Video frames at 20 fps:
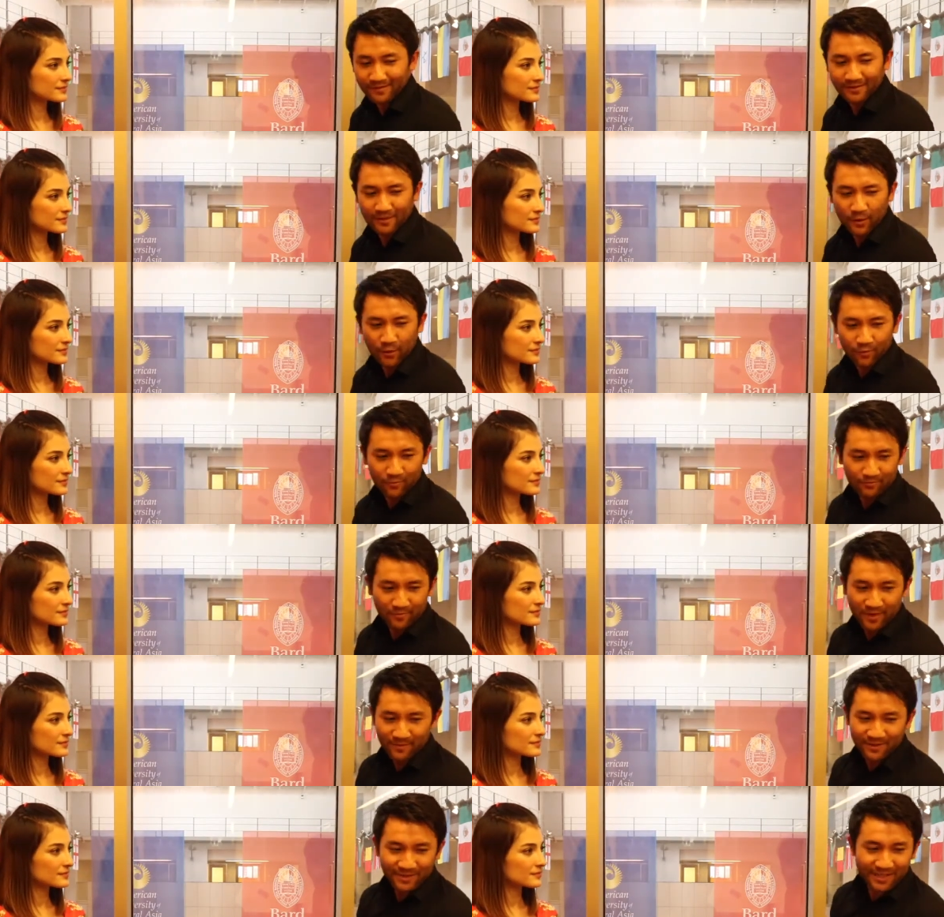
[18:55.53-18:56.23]
Speaker 1: Yeah.
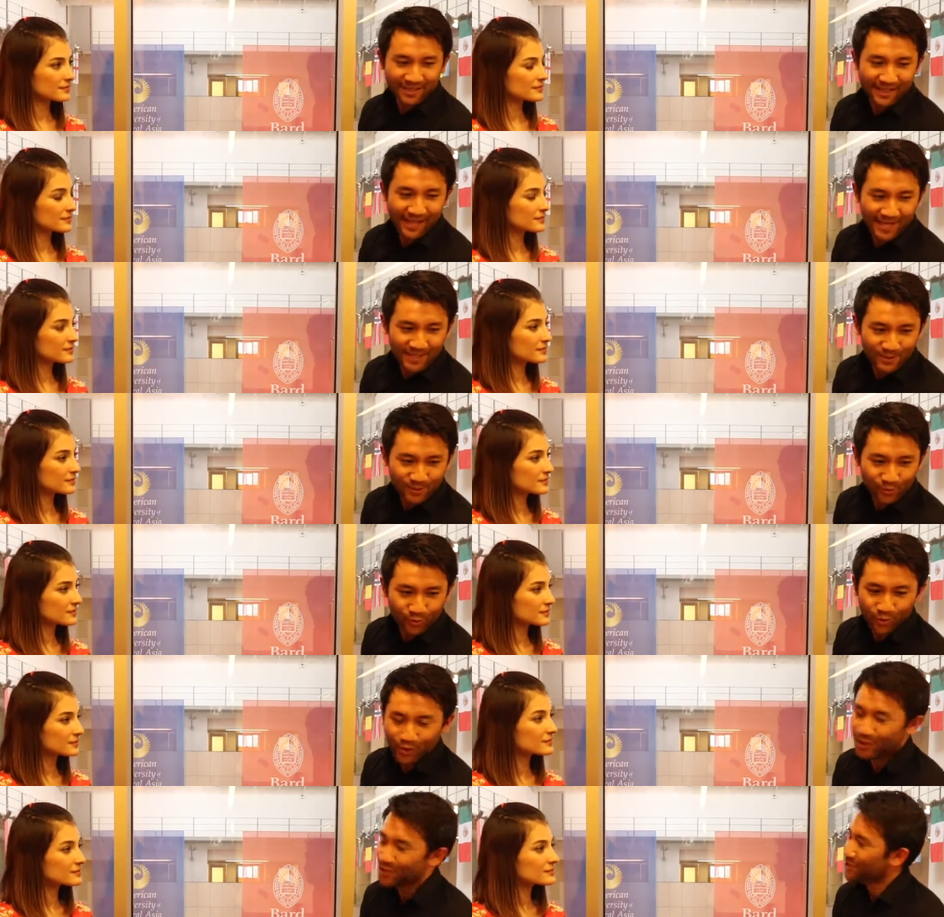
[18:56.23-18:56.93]
Maybe the last
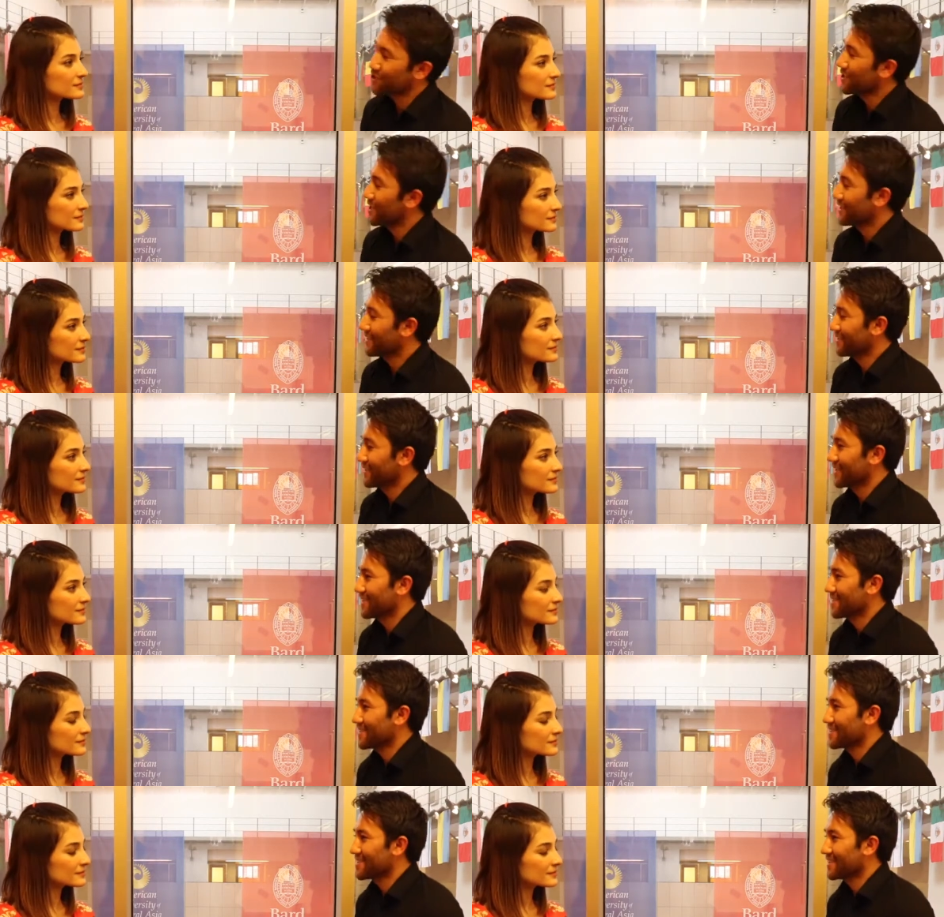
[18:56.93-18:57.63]
question mm-hmm.
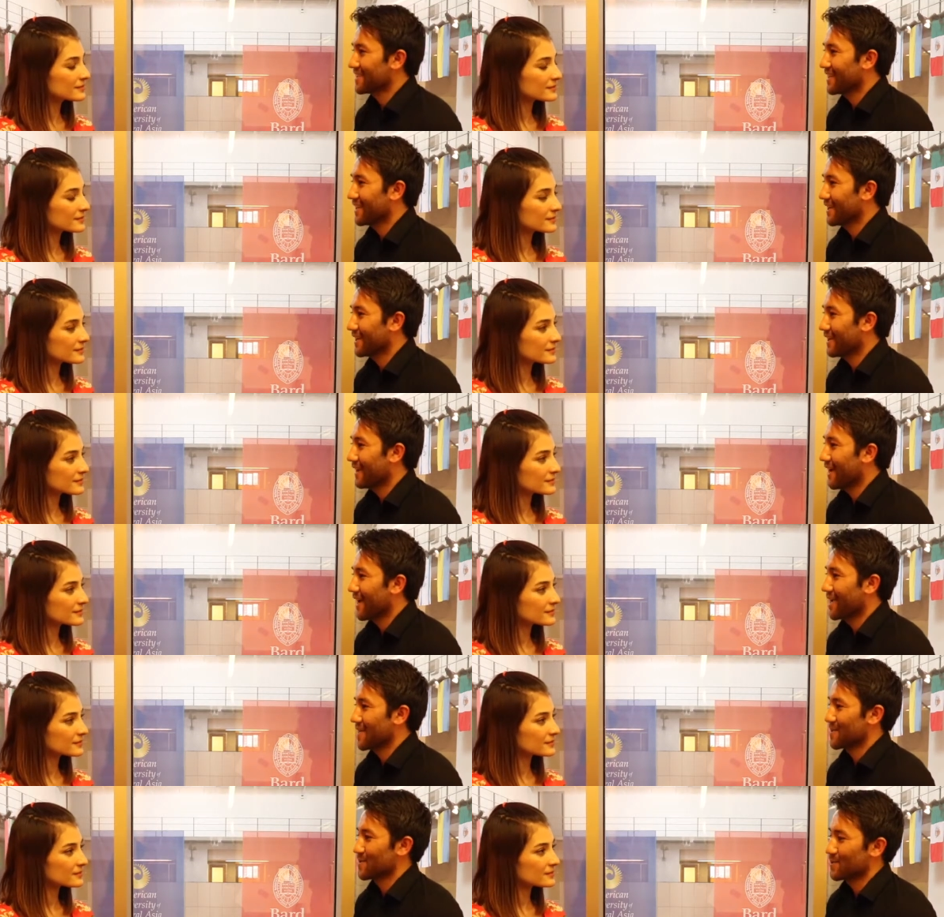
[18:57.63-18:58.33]
is uh,
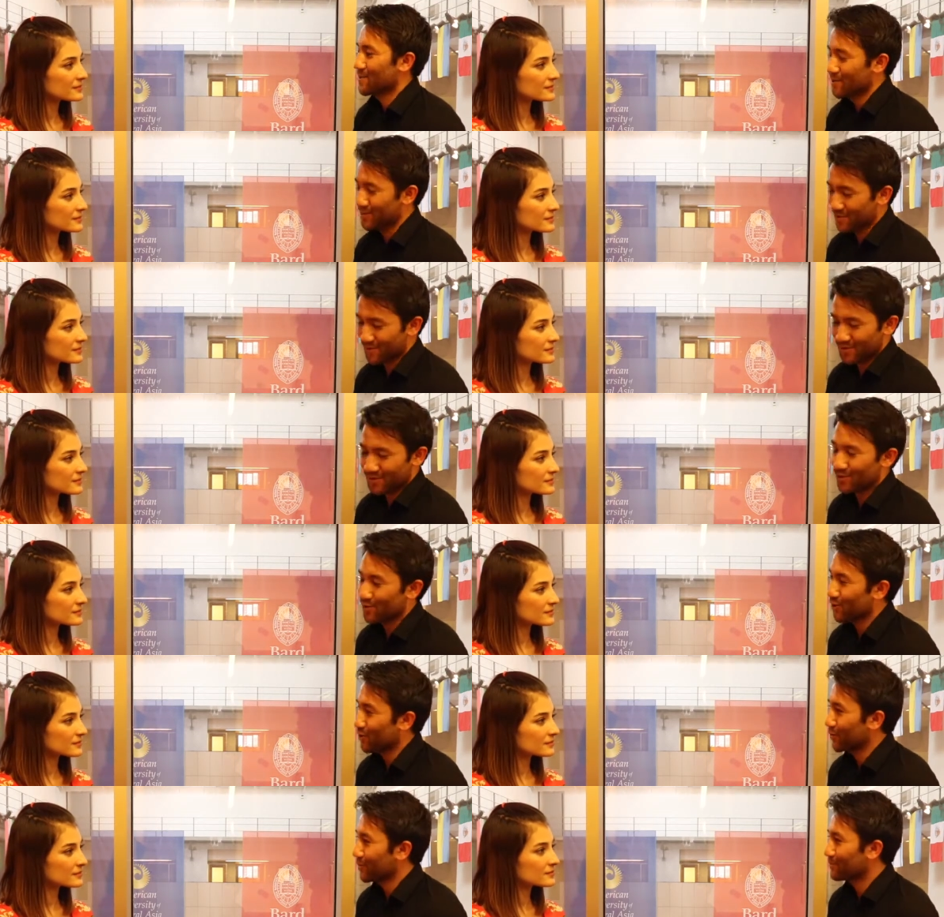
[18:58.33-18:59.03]
as
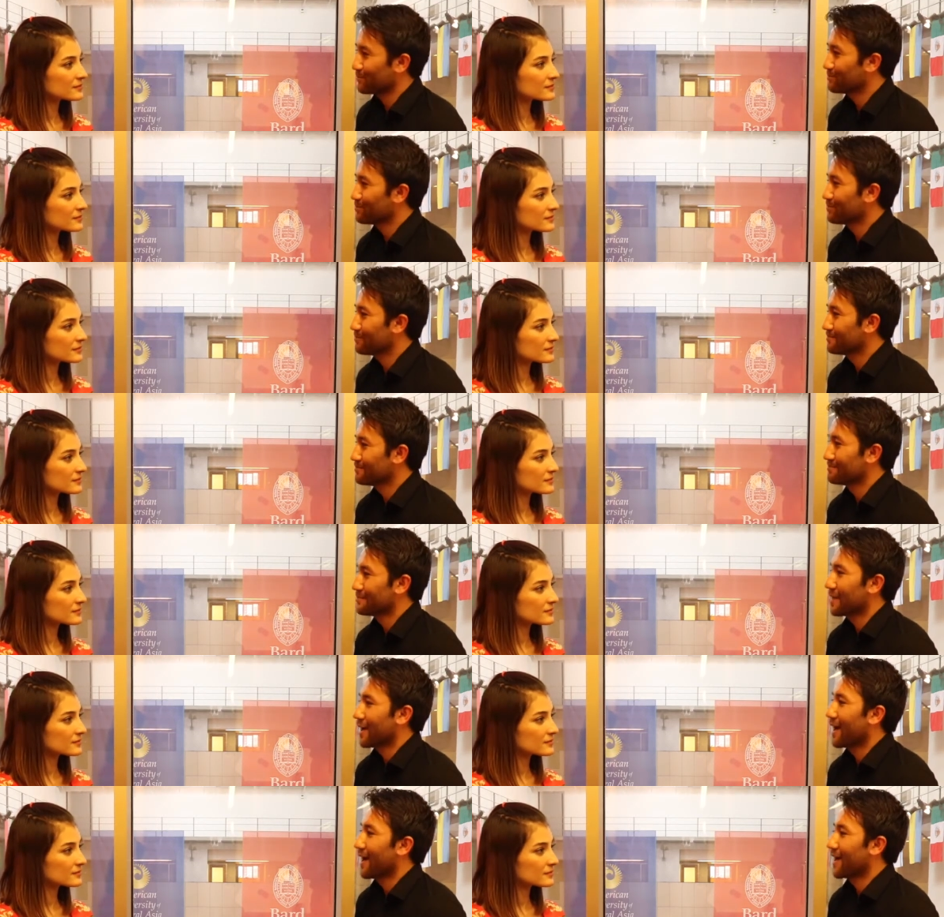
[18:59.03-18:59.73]
your
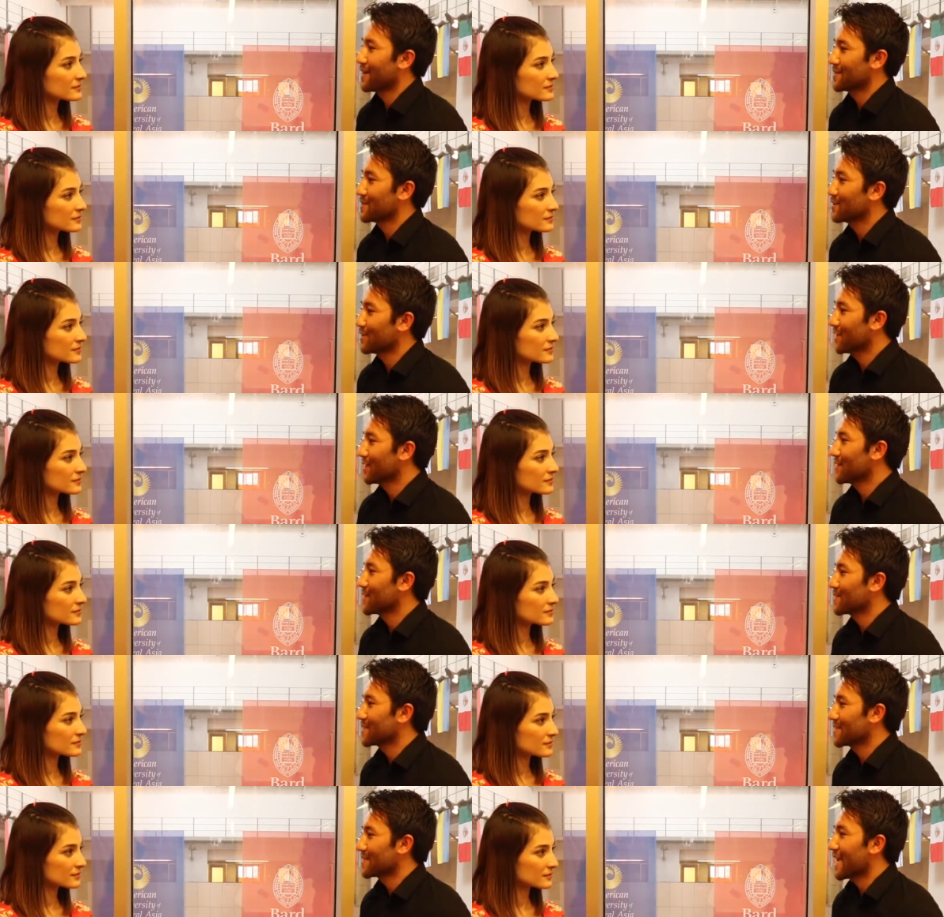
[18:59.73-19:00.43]
uh, senior
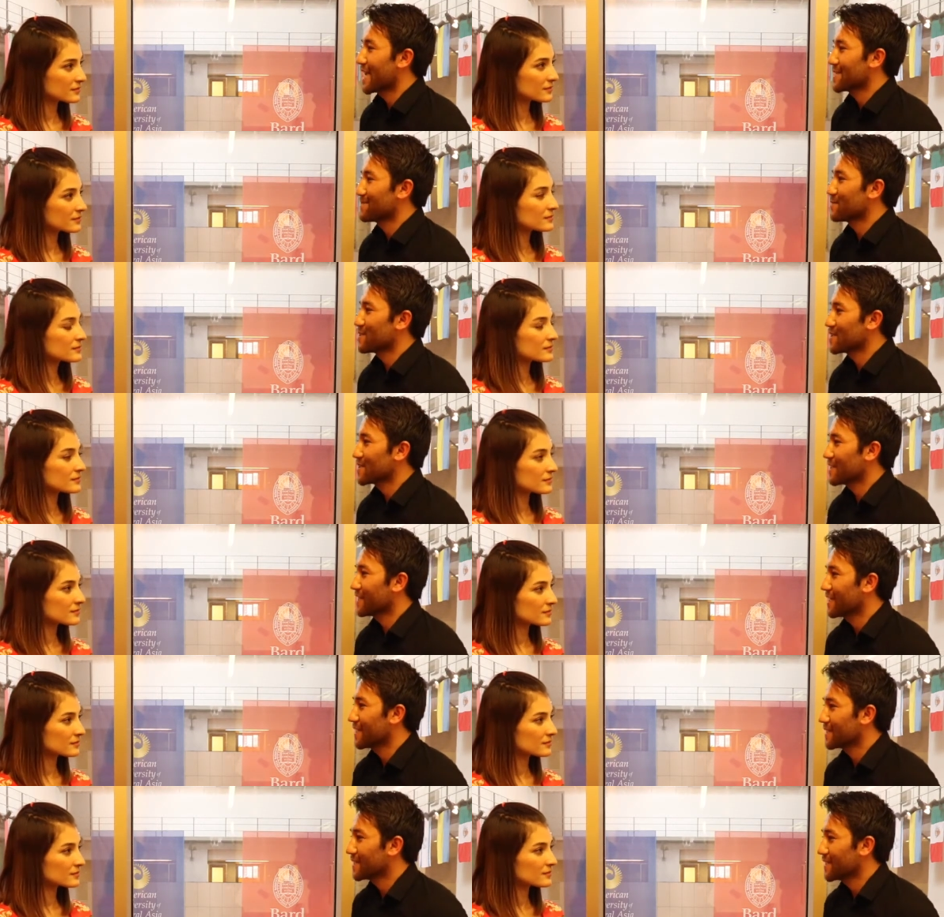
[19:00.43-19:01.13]
thesis has been
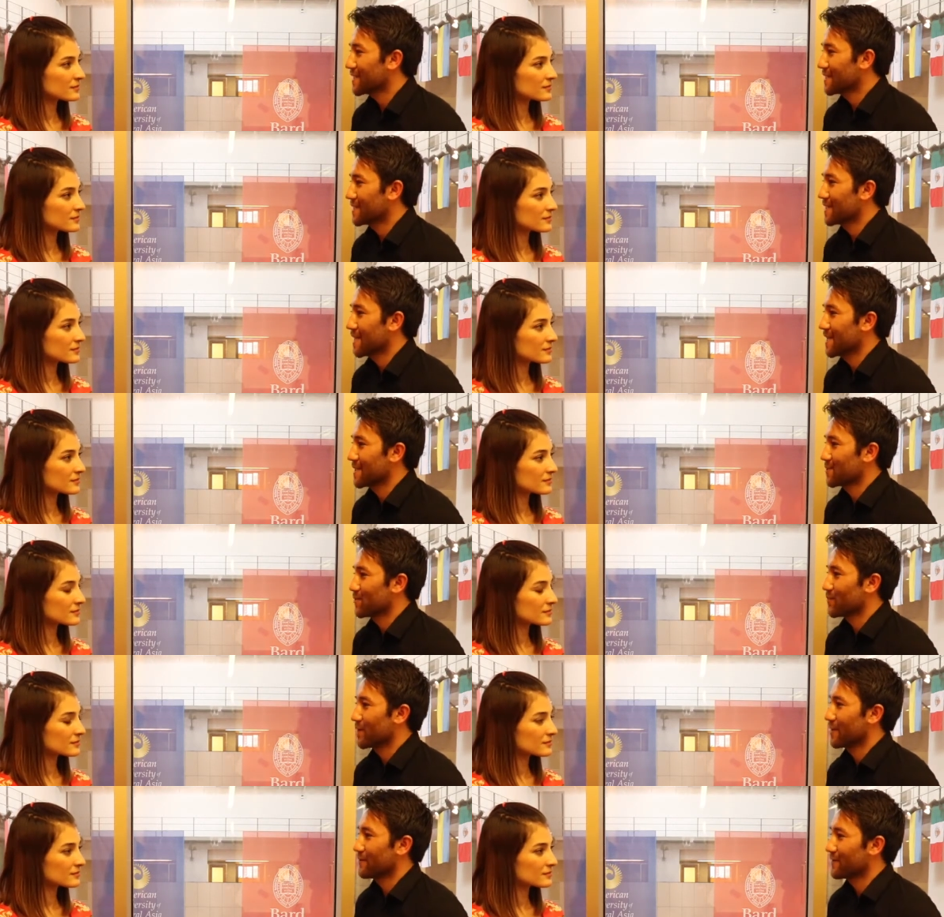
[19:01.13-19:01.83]
selected as
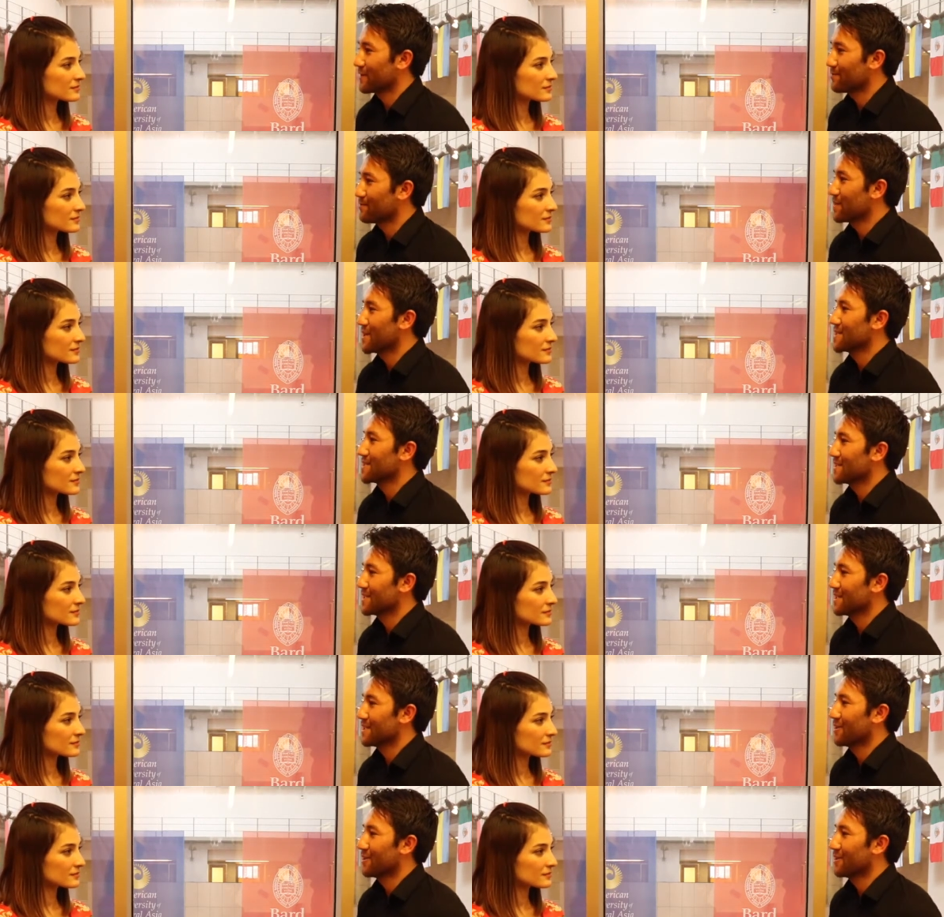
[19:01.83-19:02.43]
one of the best